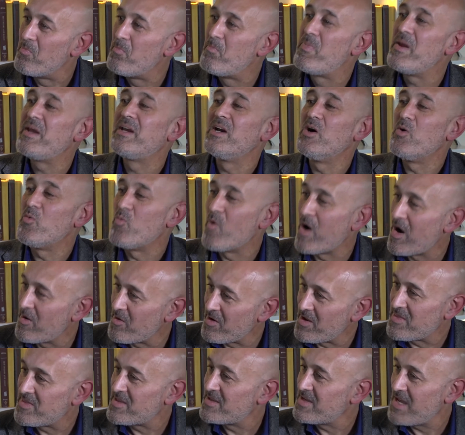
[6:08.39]
bigger
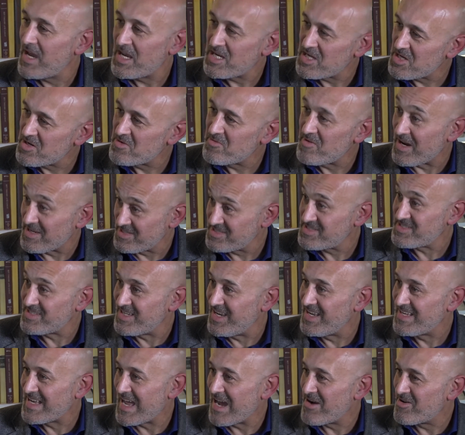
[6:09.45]
worry than any of us
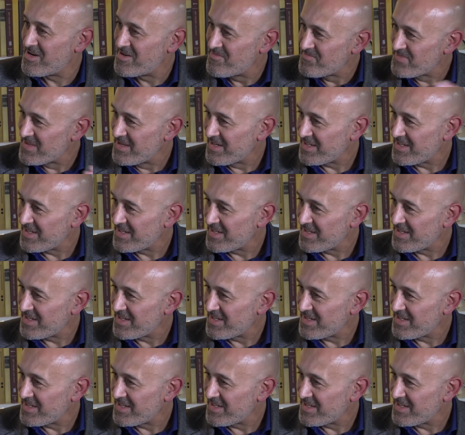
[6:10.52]
in our